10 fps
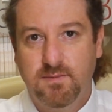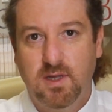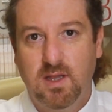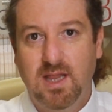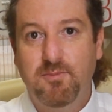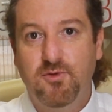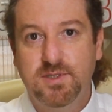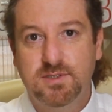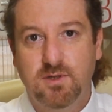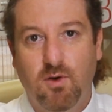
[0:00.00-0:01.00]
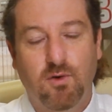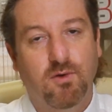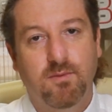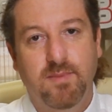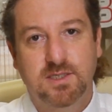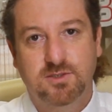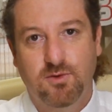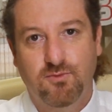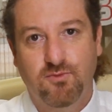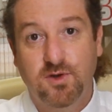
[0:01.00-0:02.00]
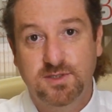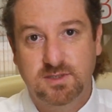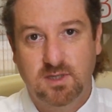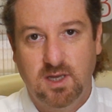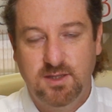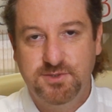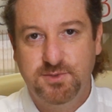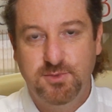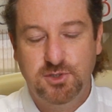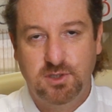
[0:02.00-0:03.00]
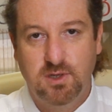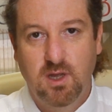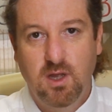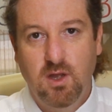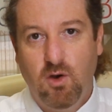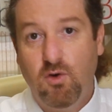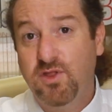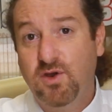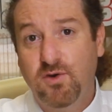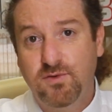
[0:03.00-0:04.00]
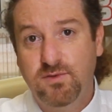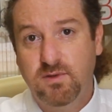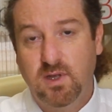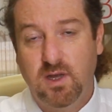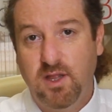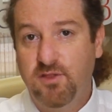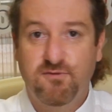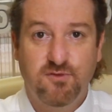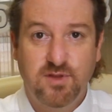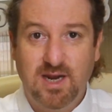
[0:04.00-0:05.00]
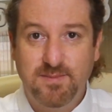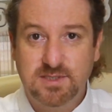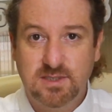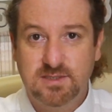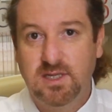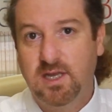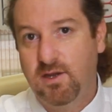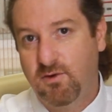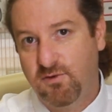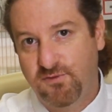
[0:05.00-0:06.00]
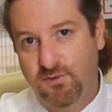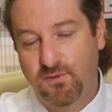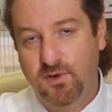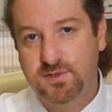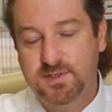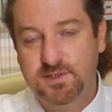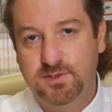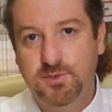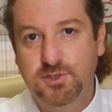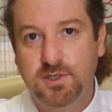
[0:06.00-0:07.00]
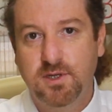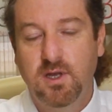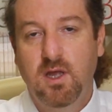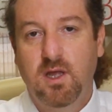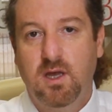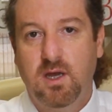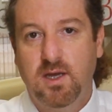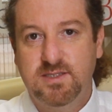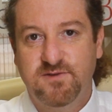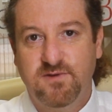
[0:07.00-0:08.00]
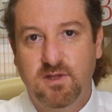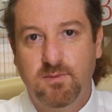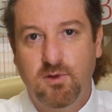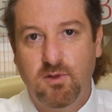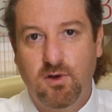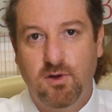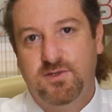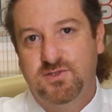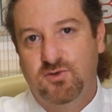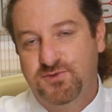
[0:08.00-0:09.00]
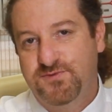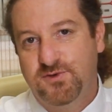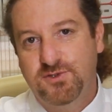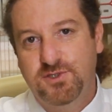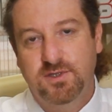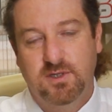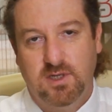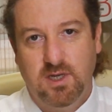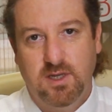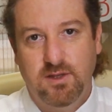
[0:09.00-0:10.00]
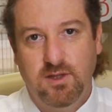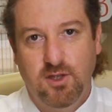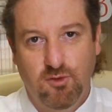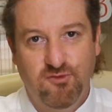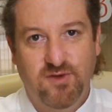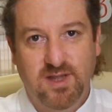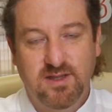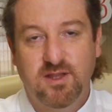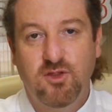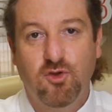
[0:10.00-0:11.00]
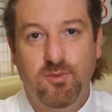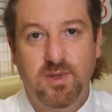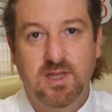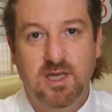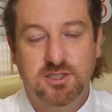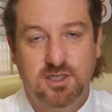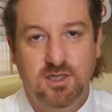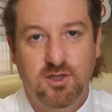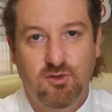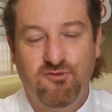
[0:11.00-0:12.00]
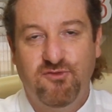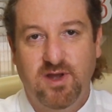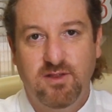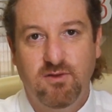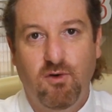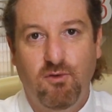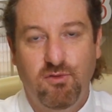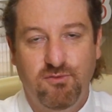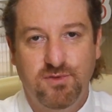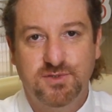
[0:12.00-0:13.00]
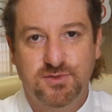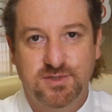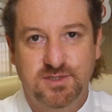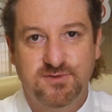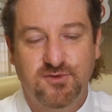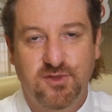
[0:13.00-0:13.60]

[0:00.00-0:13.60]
libraries or based on ROS distribution. All the code, either for Dynamic Cell SDK or for ROS distribution, is available on SourceForge, and you'll find in the documentation, you'll find all the resources for